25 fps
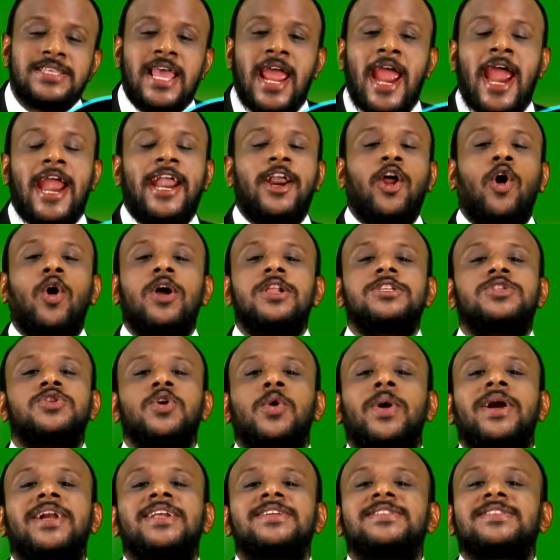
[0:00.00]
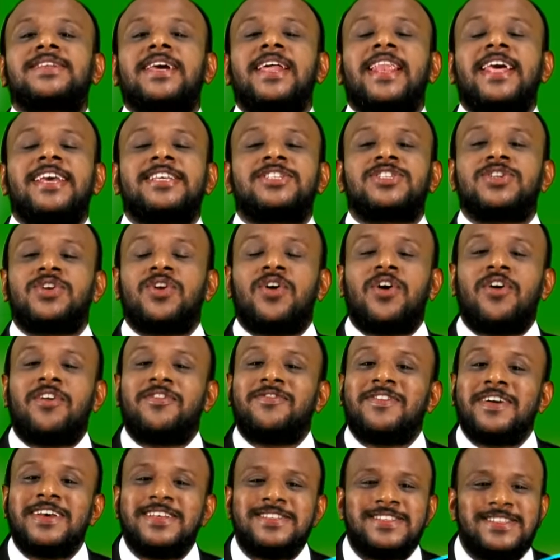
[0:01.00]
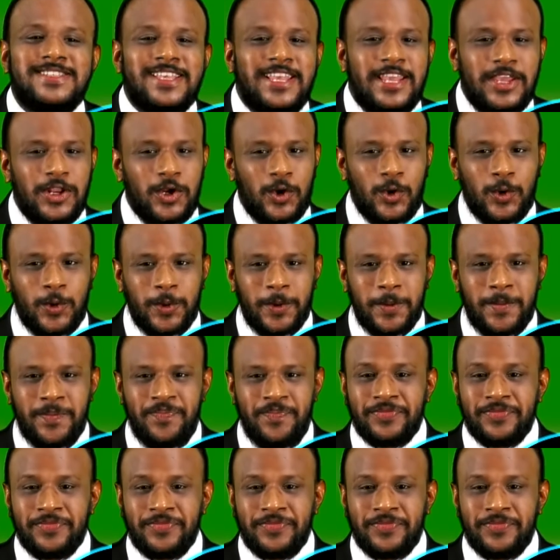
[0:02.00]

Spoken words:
and also it is collection of 0.